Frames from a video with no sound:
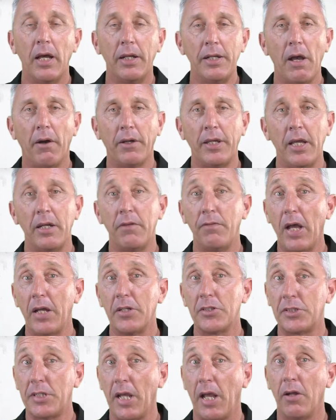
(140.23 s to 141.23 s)
Now, again, if
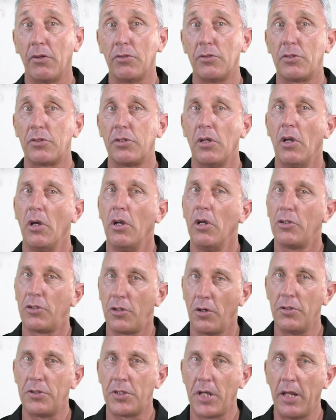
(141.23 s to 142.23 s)
that sounds
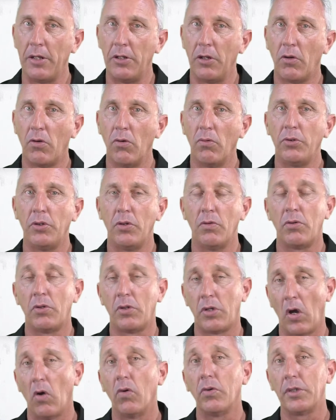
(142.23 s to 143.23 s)
too technical, you
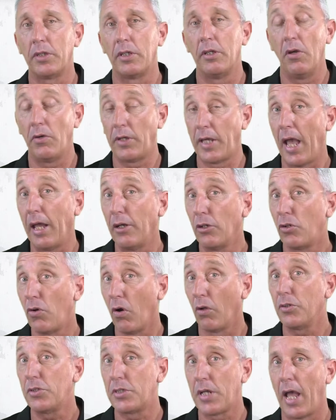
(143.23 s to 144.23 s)
can
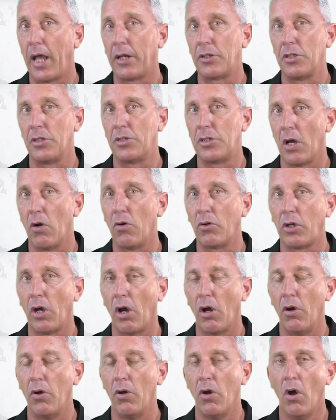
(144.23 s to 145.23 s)
contact your
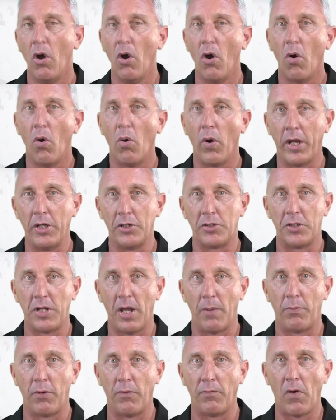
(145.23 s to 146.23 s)
telco or
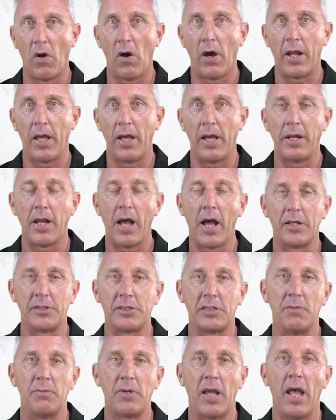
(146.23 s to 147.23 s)
internet provider and
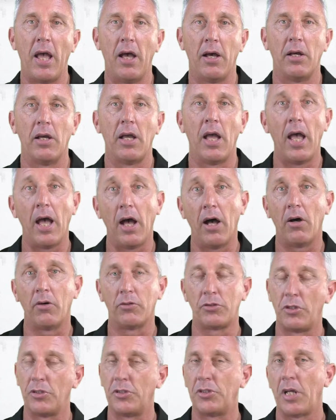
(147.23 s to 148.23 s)
ask them
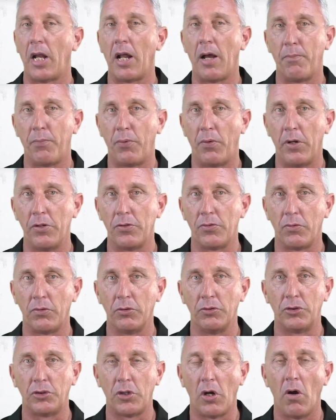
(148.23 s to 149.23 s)
how to set up parental
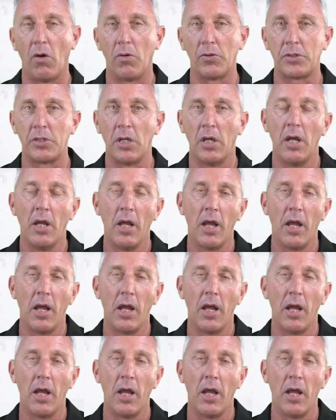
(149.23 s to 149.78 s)
controls,